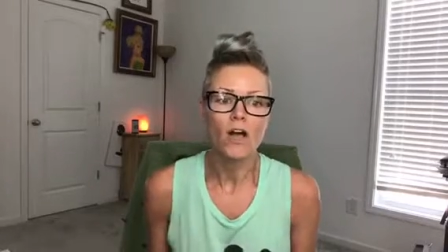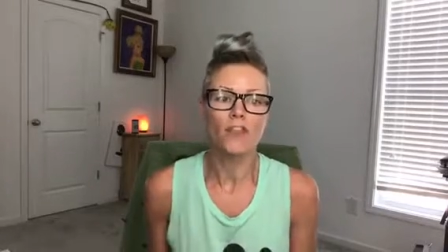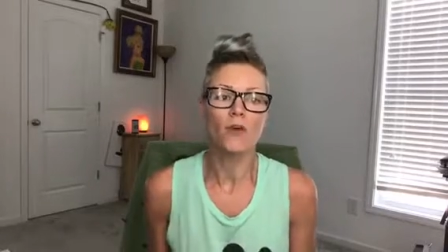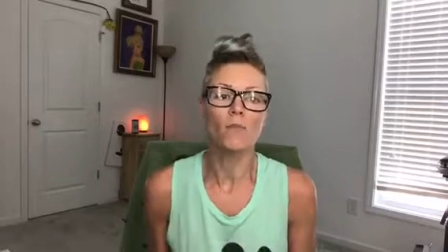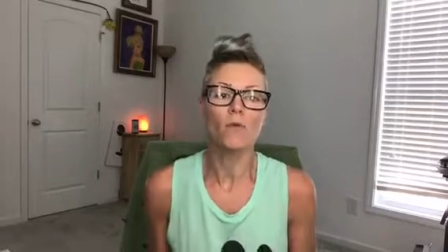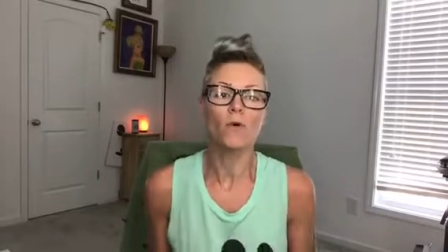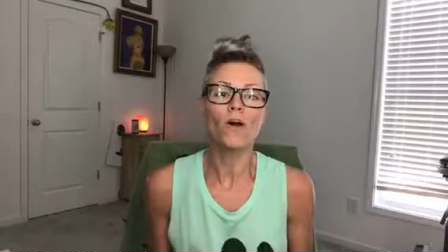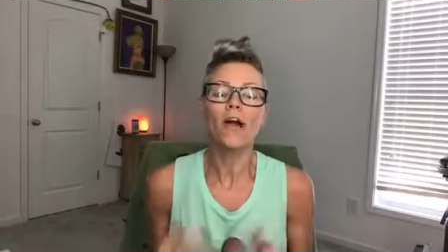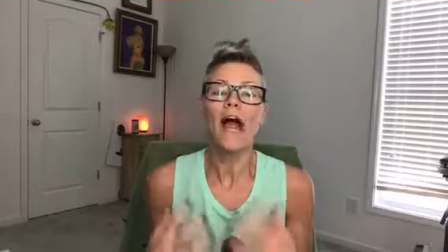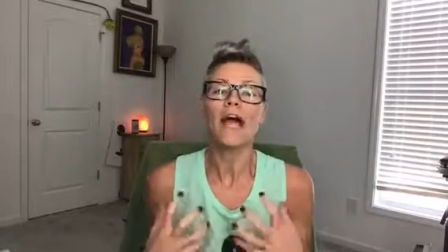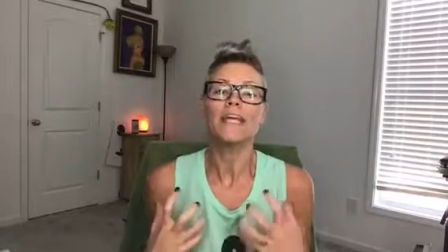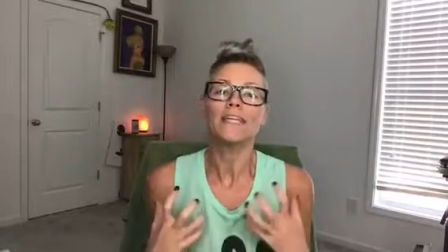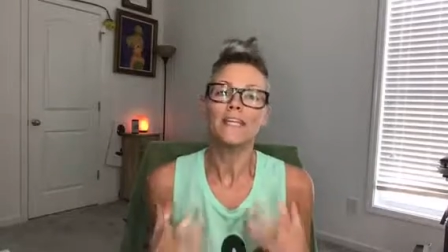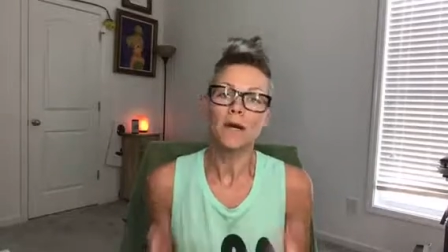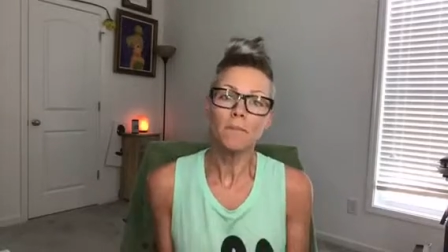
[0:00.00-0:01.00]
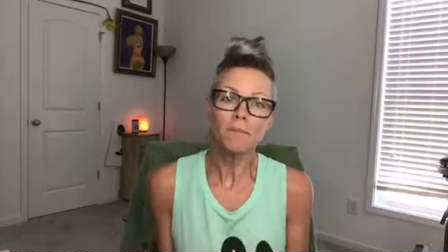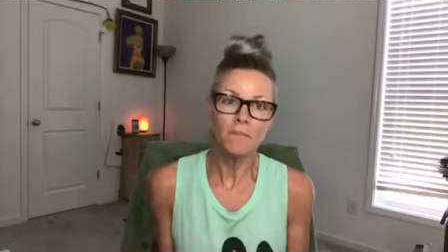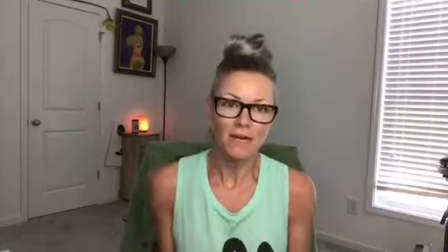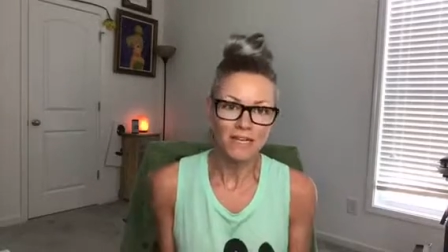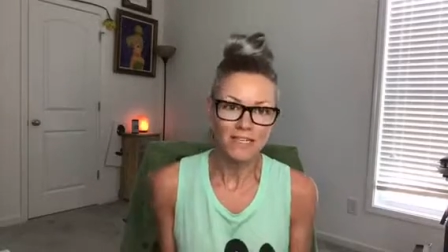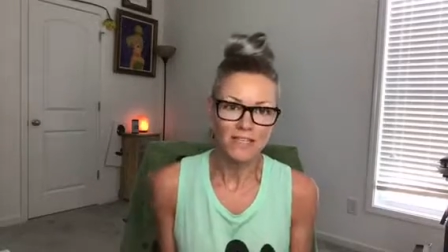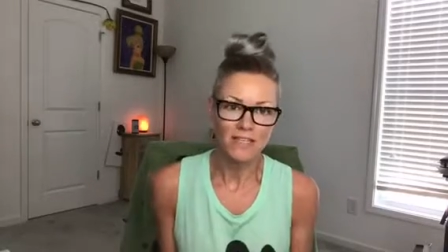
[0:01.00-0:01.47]
The more I numbed
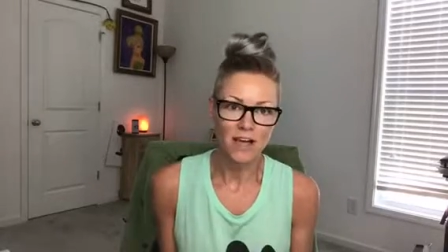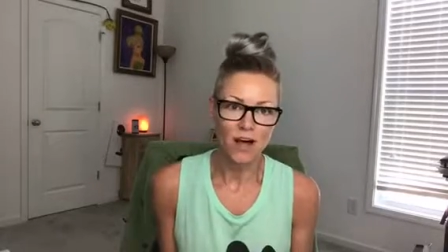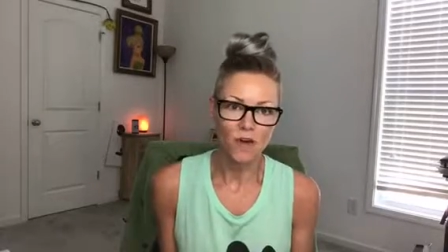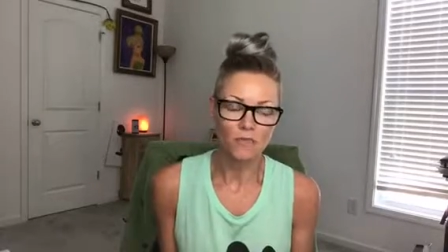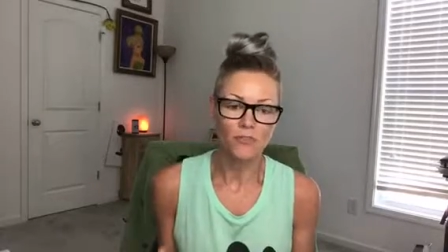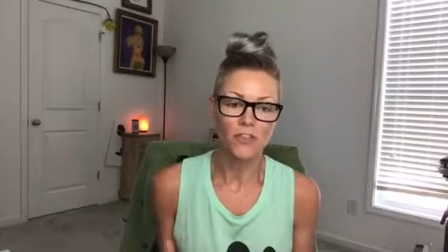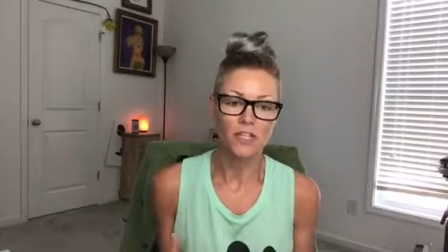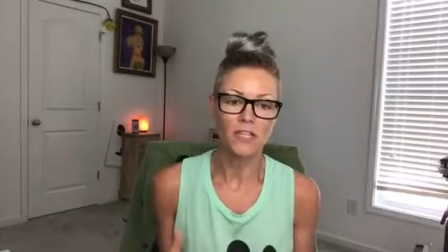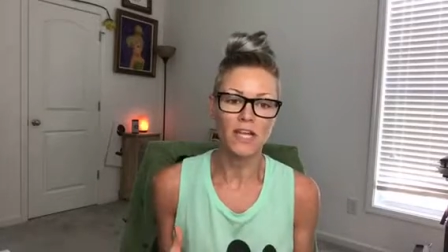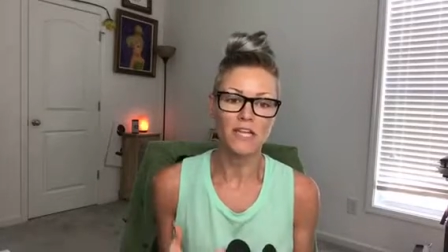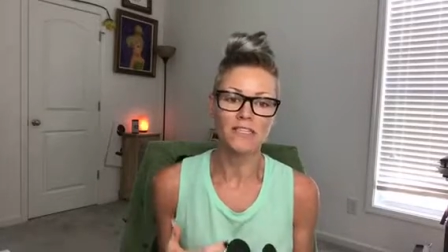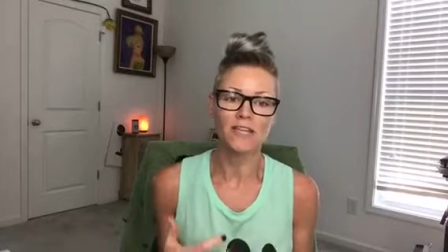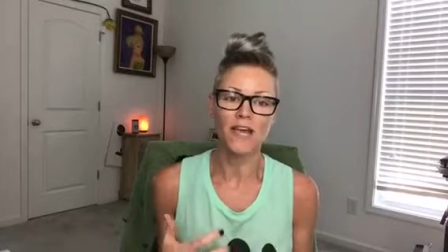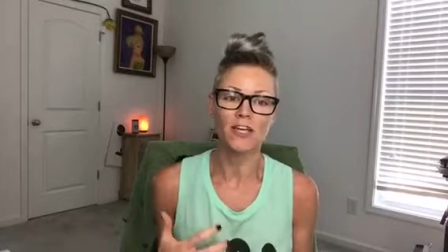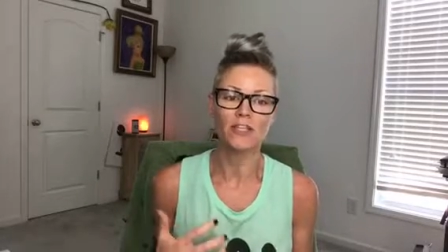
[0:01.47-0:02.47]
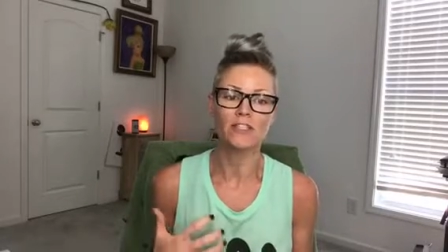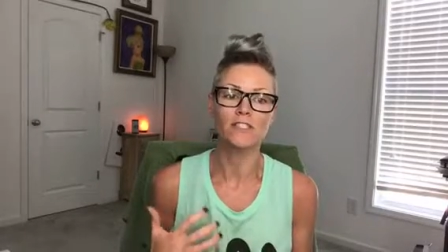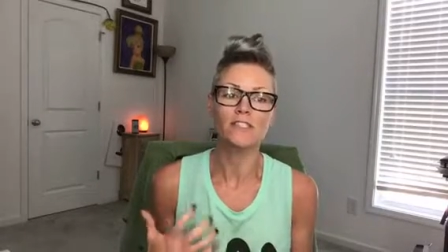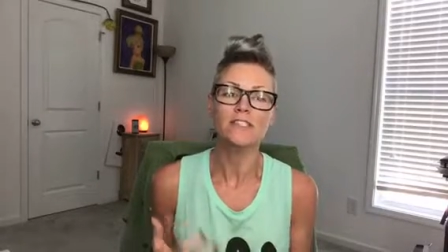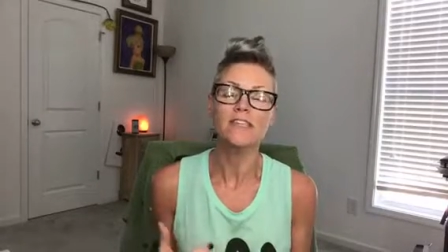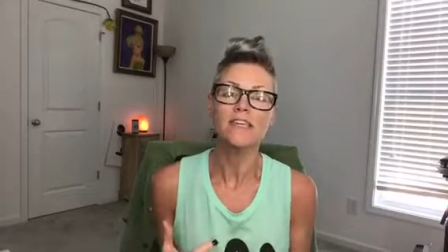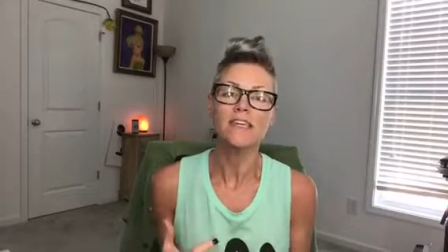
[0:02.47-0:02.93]
myself, the less I could
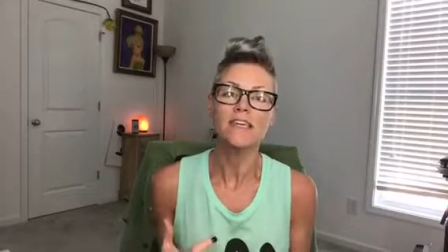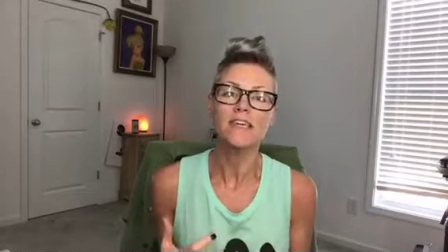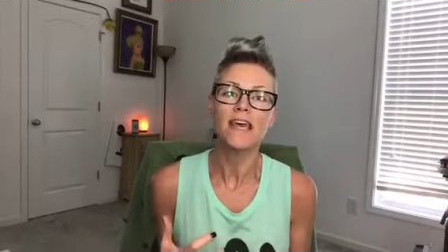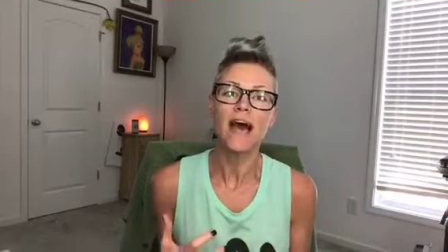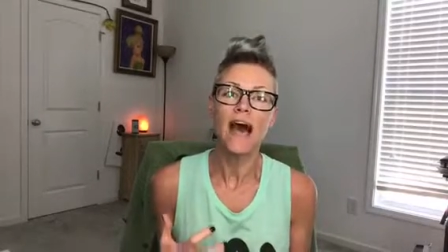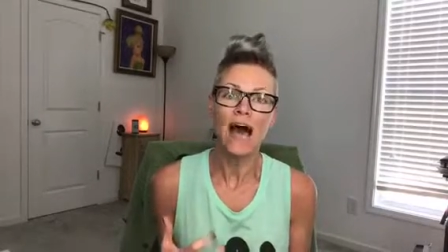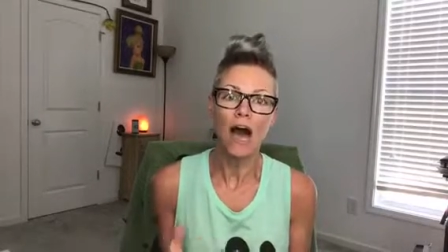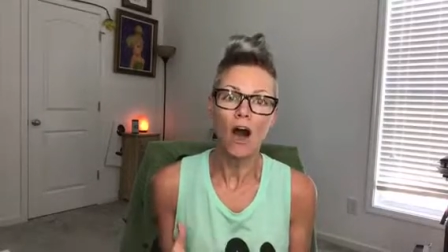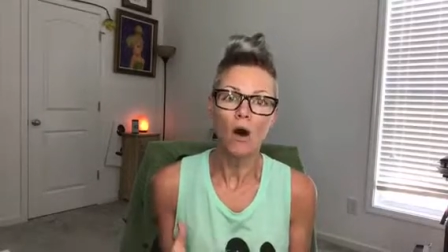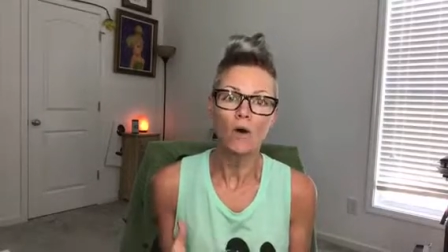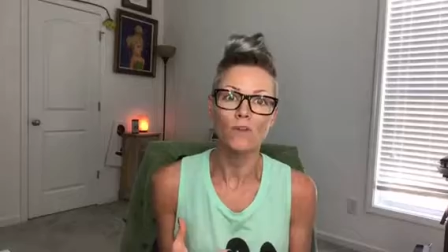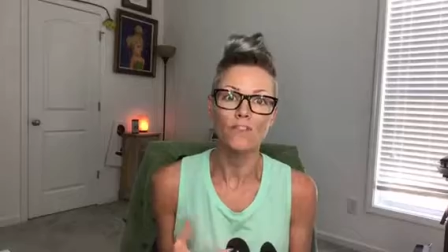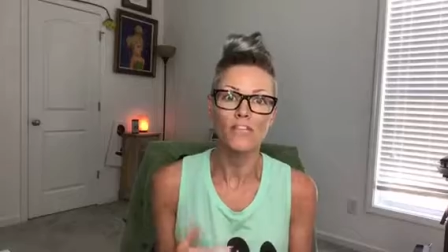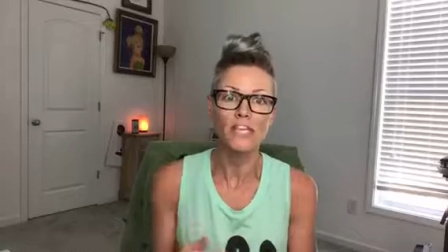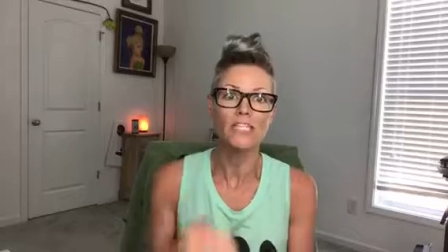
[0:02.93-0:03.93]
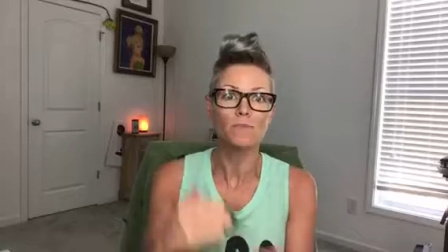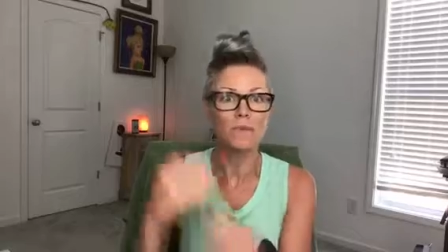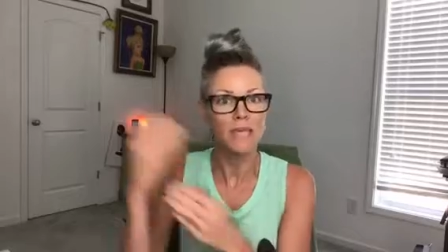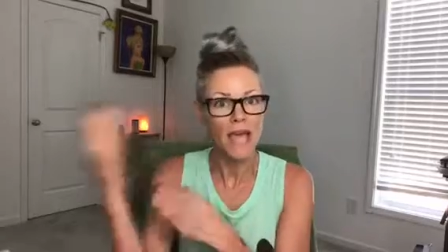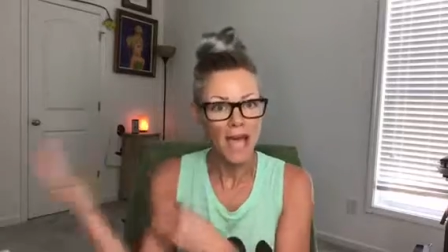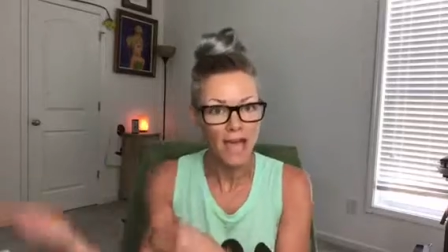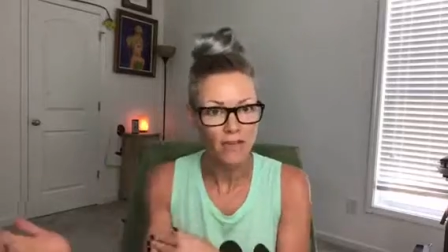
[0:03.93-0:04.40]
see how these
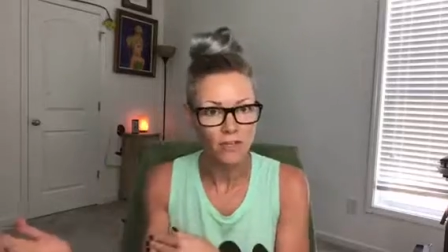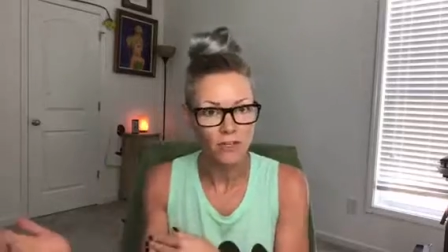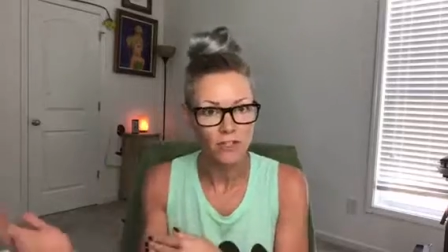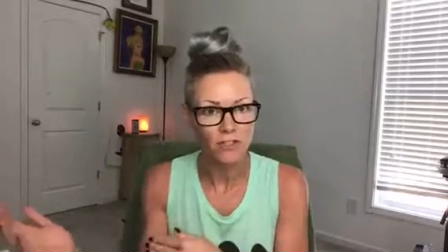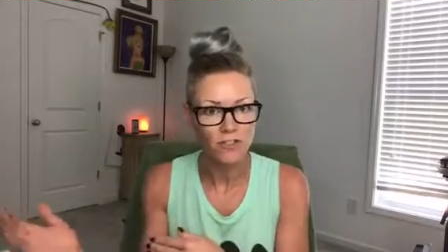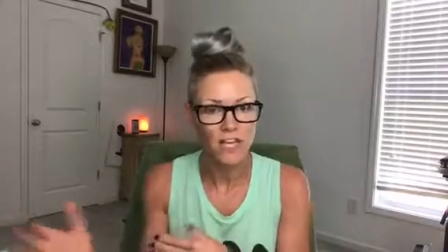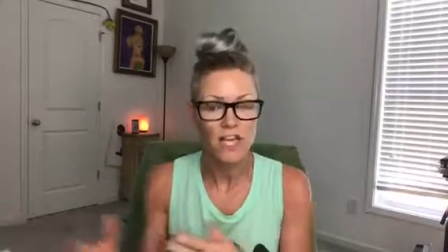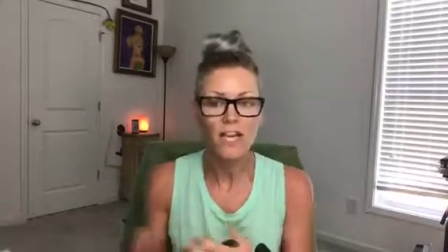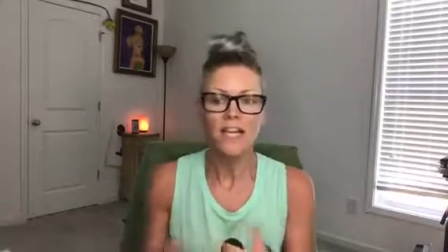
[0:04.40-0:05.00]
behaviors,